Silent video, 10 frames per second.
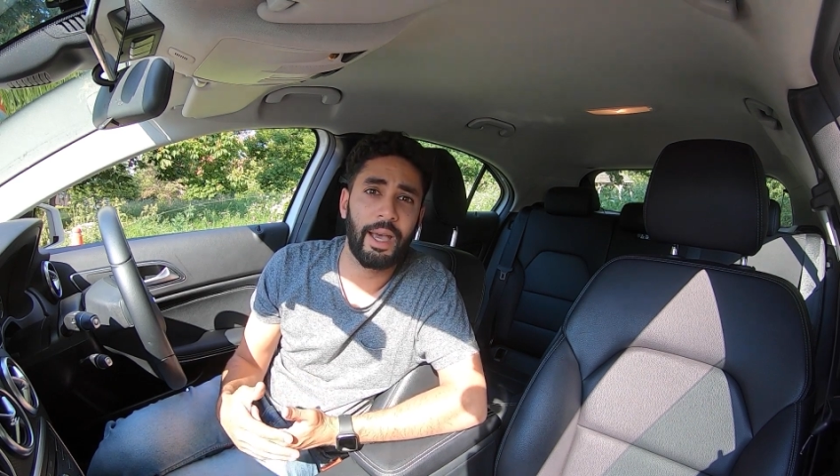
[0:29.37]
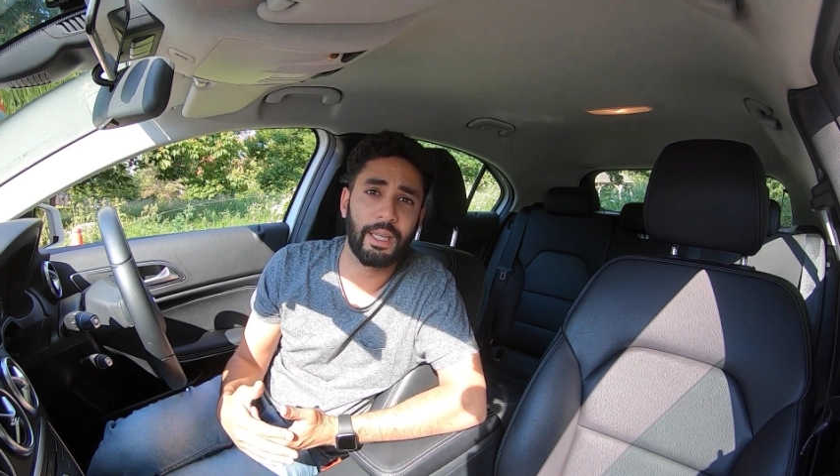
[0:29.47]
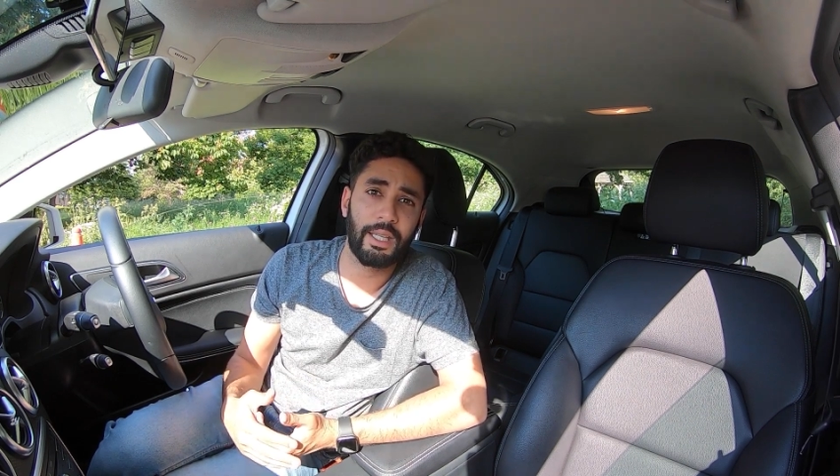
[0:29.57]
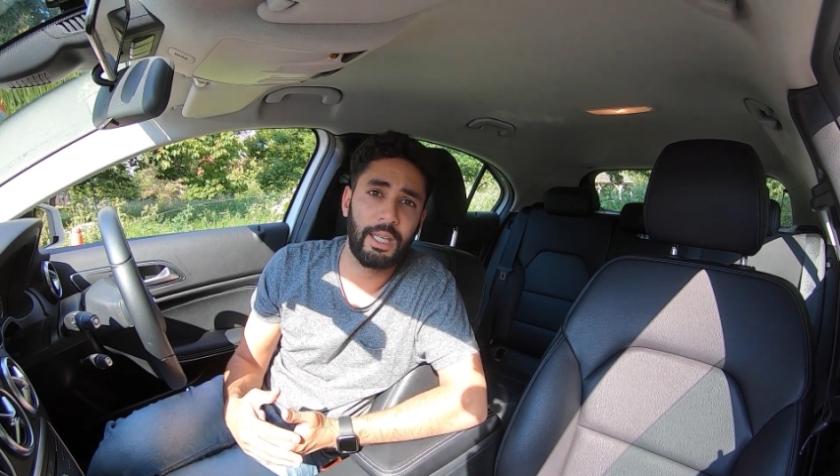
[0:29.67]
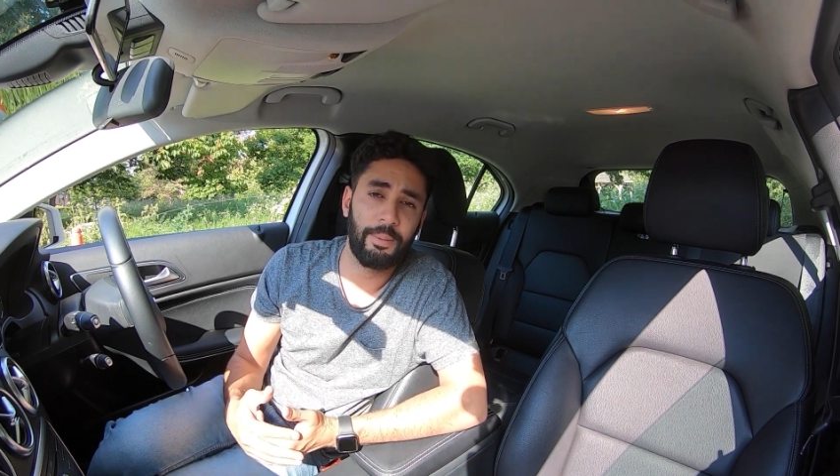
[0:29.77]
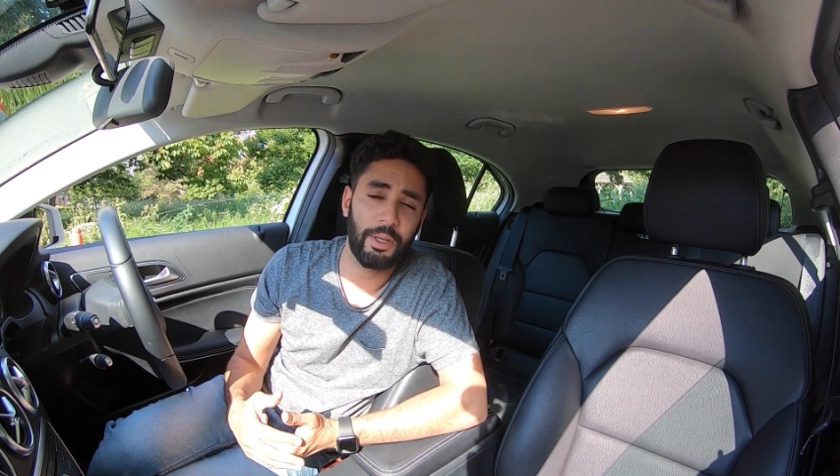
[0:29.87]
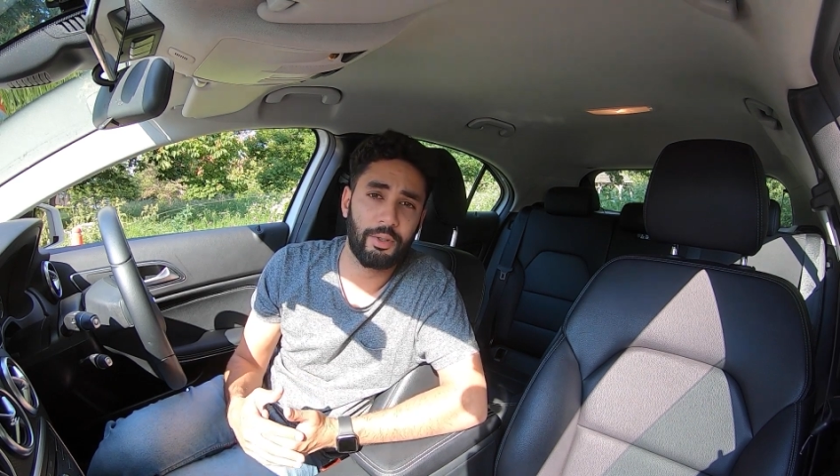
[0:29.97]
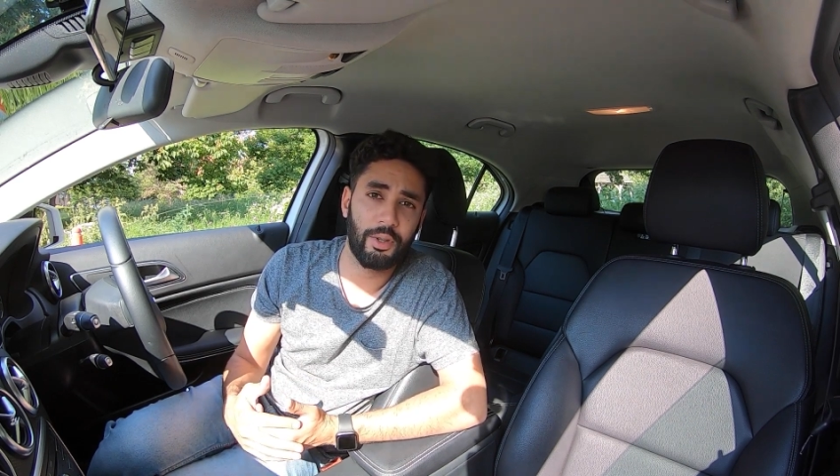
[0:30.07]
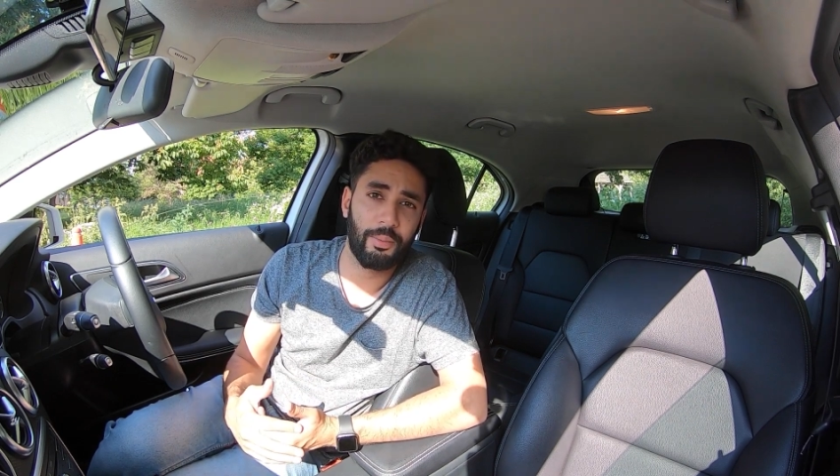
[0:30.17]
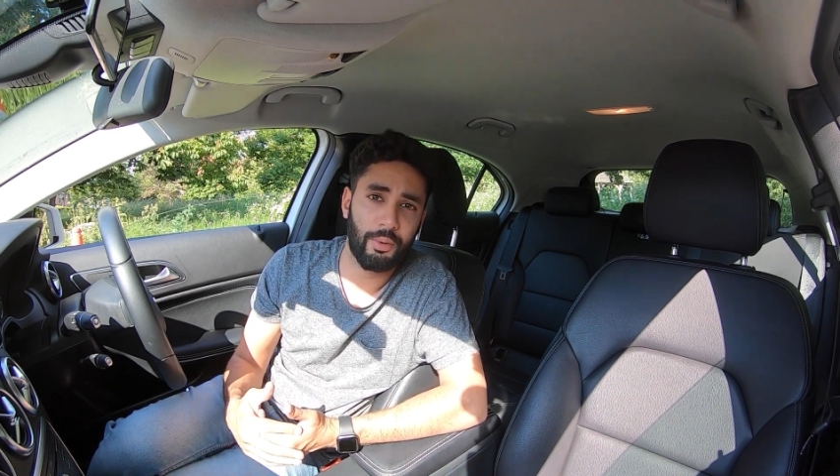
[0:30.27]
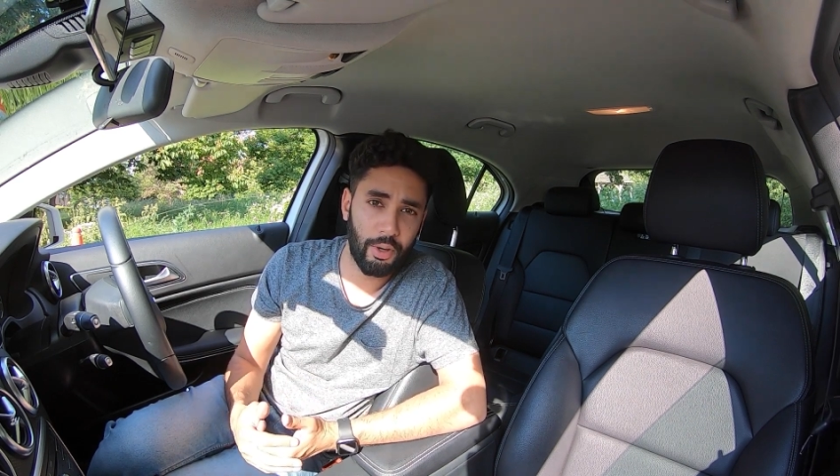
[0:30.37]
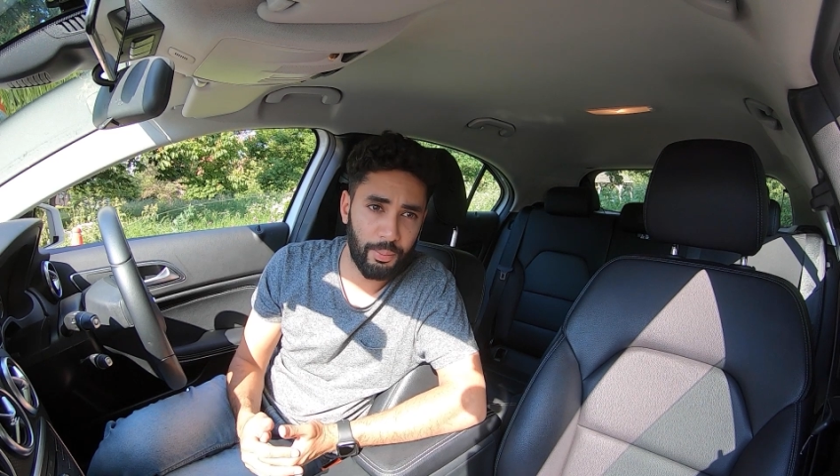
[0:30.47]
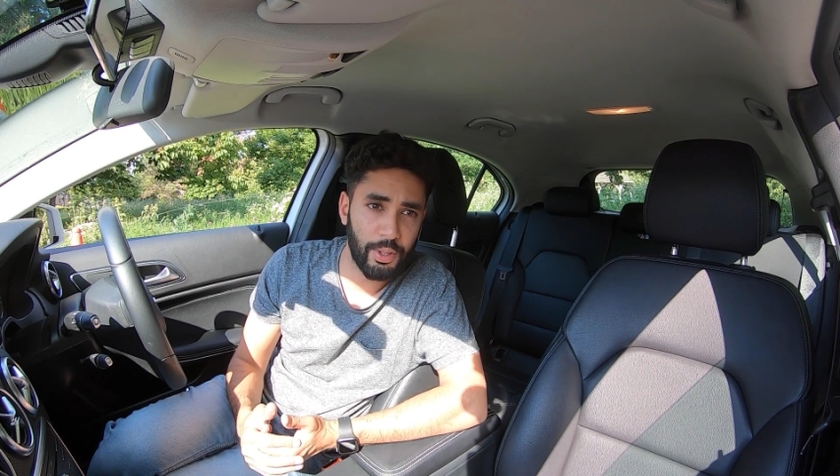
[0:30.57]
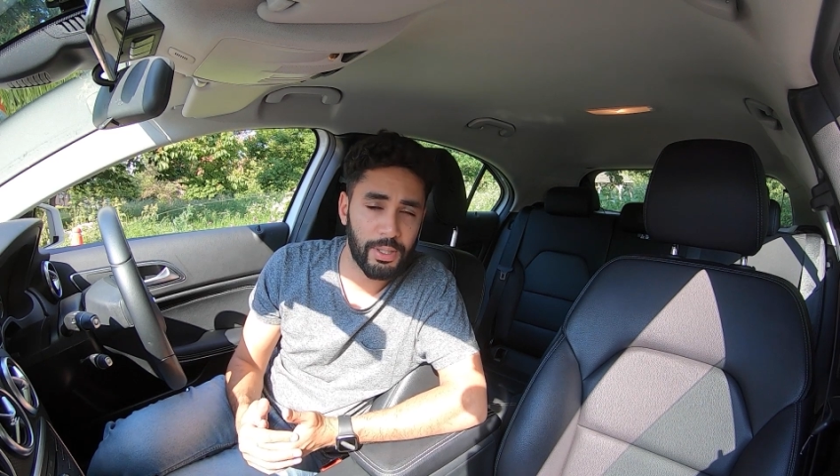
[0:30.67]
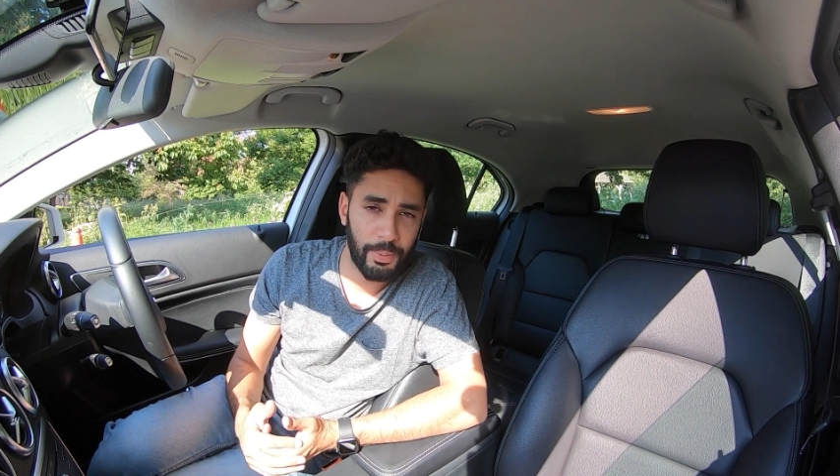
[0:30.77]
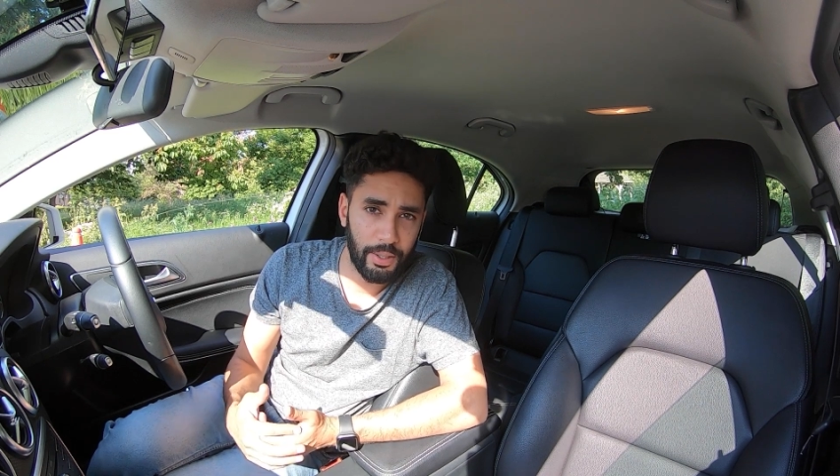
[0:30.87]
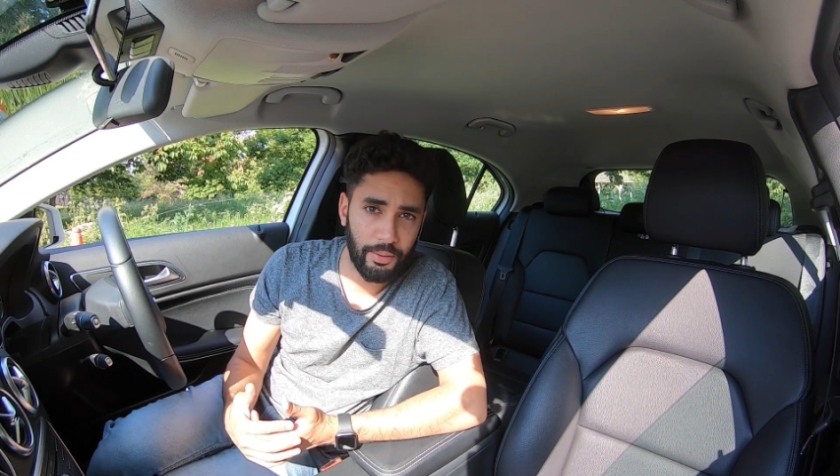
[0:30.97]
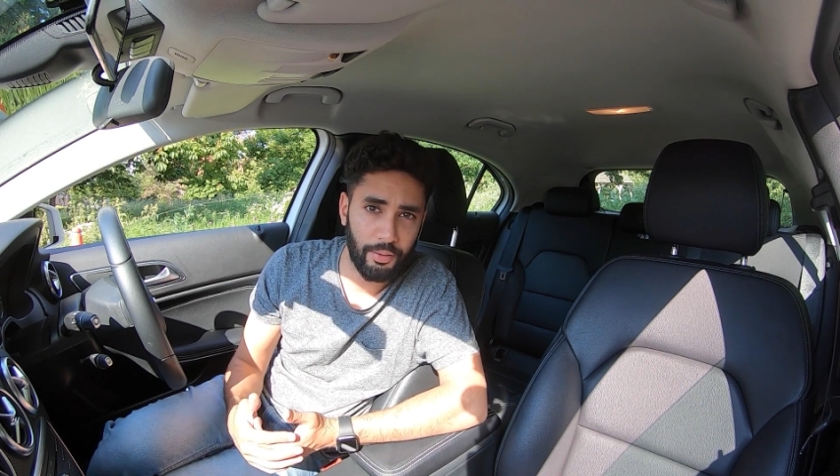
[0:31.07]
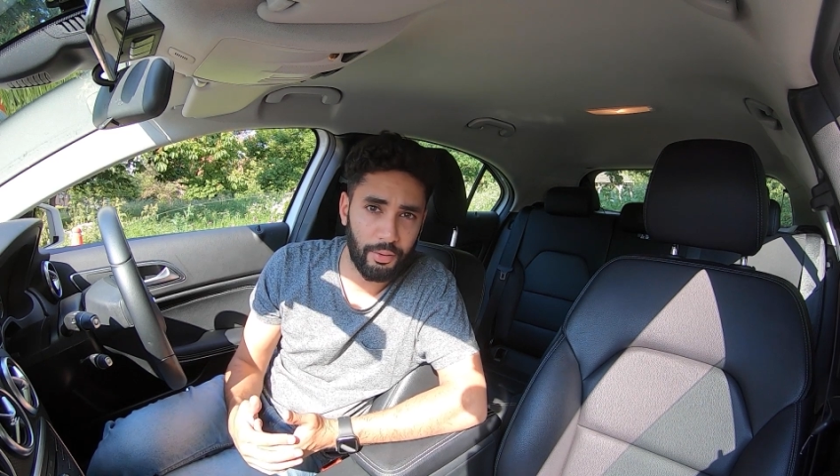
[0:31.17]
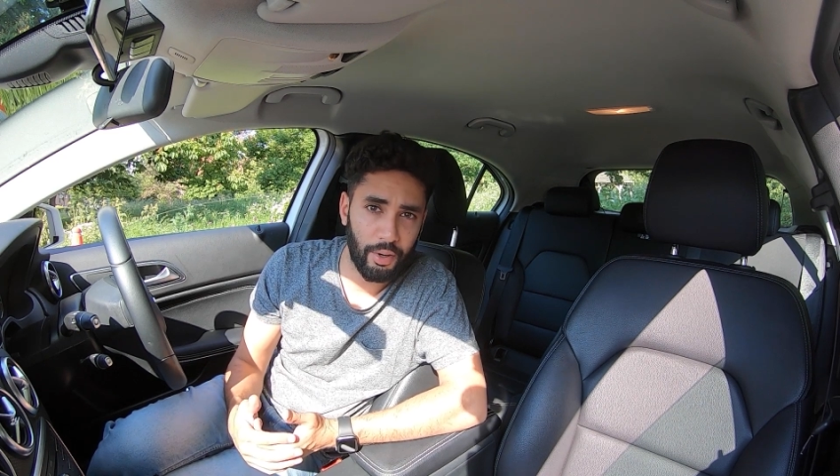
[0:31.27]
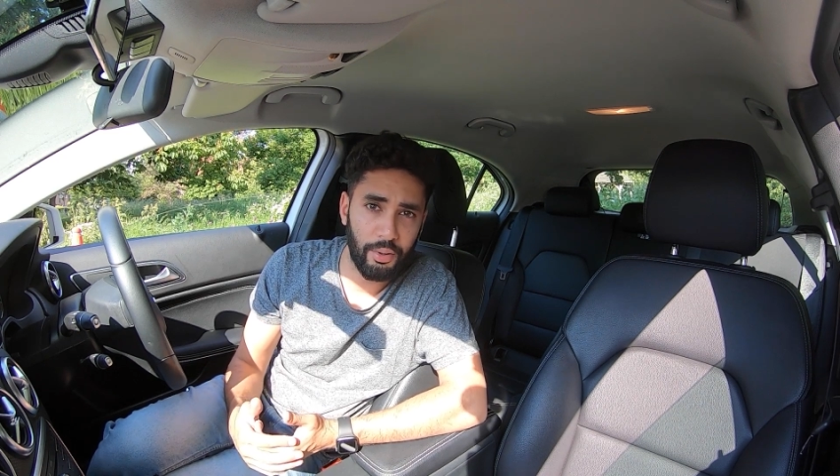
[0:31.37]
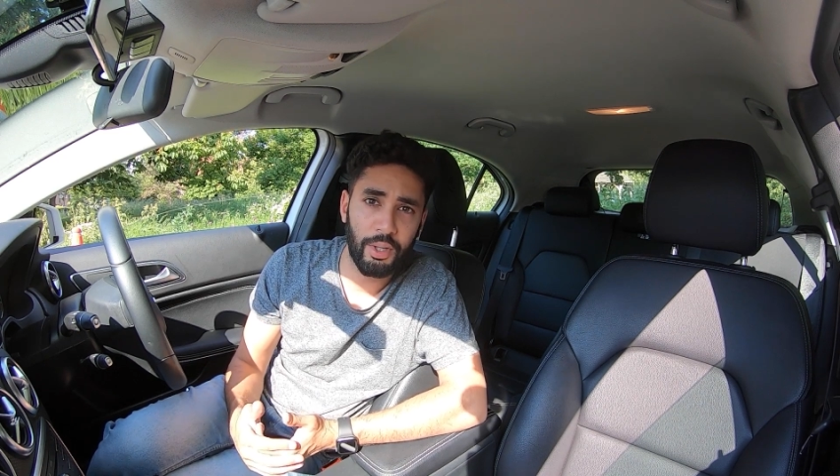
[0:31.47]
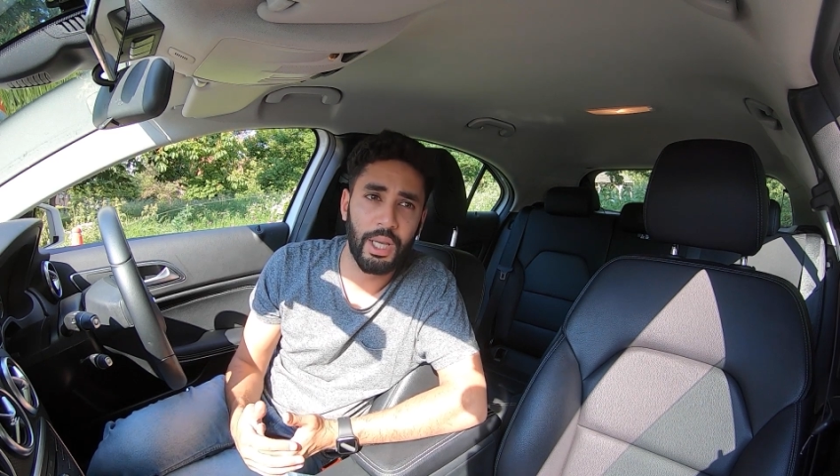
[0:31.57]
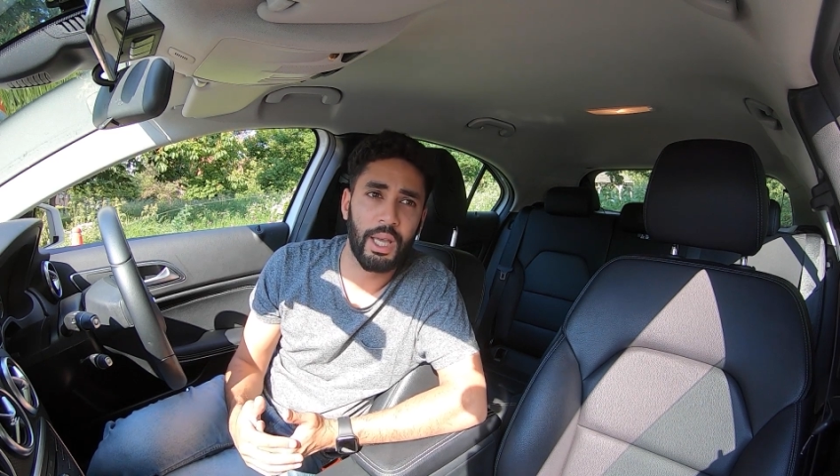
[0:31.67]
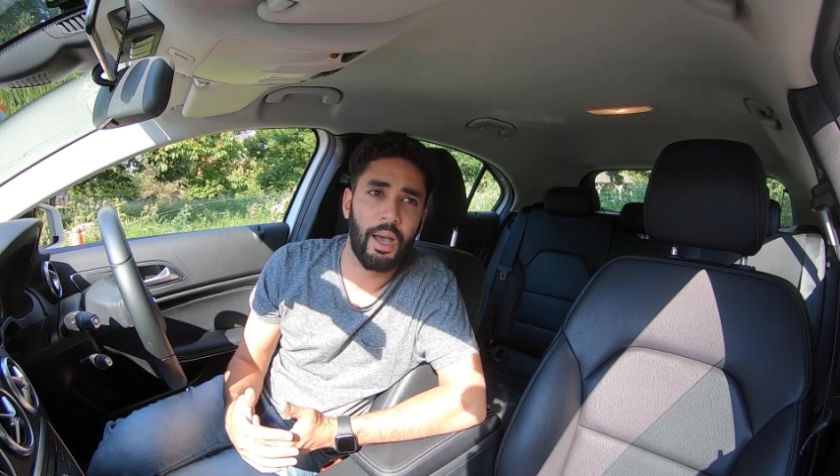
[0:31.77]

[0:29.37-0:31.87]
and keeping to the appropriate speed of the road,